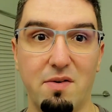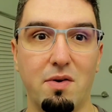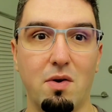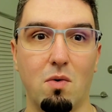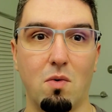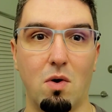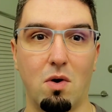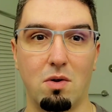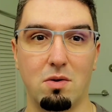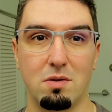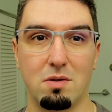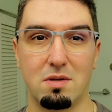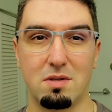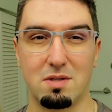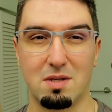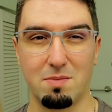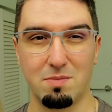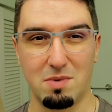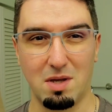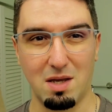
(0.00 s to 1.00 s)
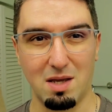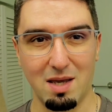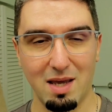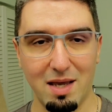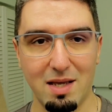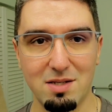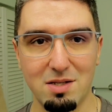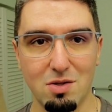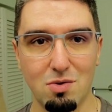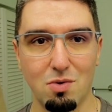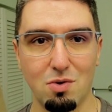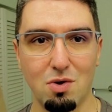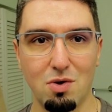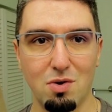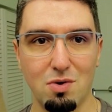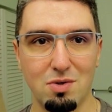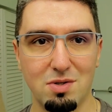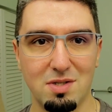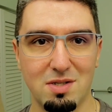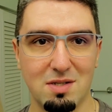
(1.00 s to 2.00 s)
If you want something easy to
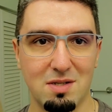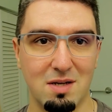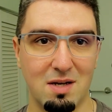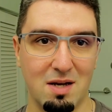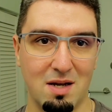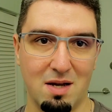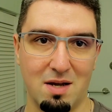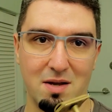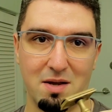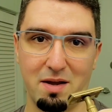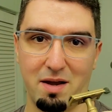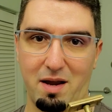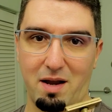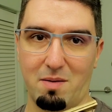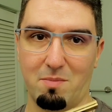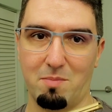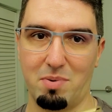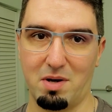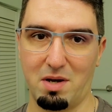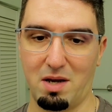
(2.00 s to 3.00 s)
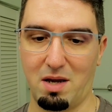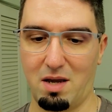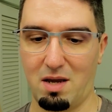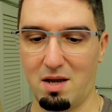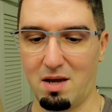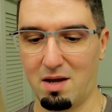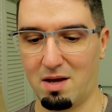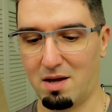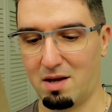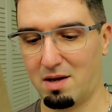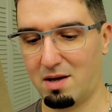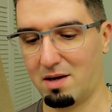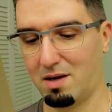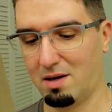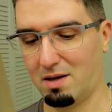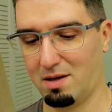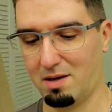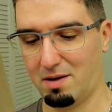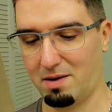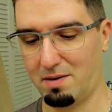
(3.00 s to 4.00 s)
use and buy
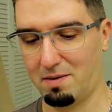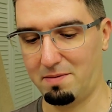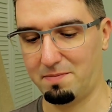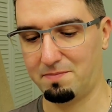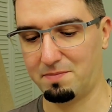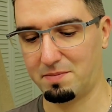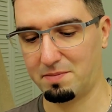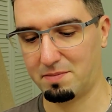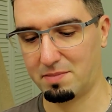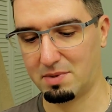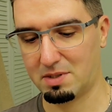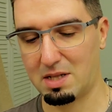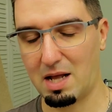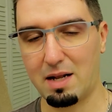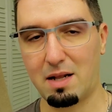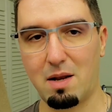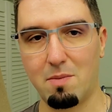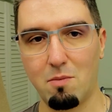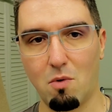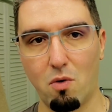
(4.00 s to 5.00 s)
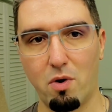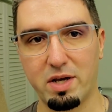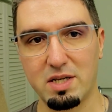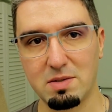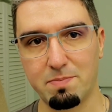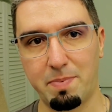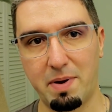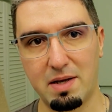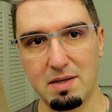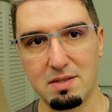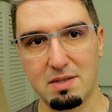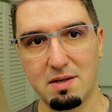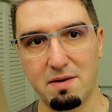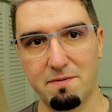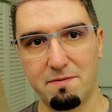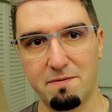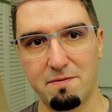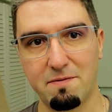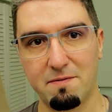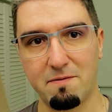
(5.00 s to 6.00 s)
slightly more
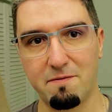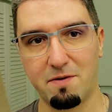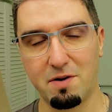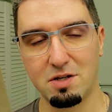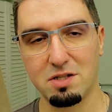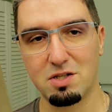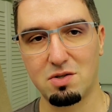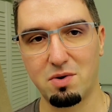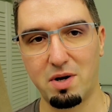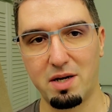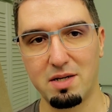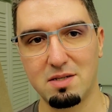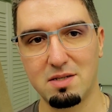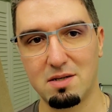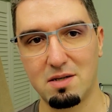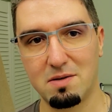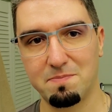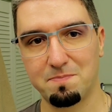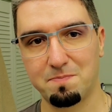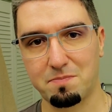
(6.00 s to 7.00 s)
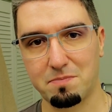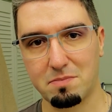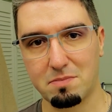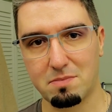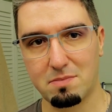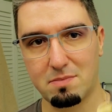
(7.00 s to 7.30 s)
expensive first razor,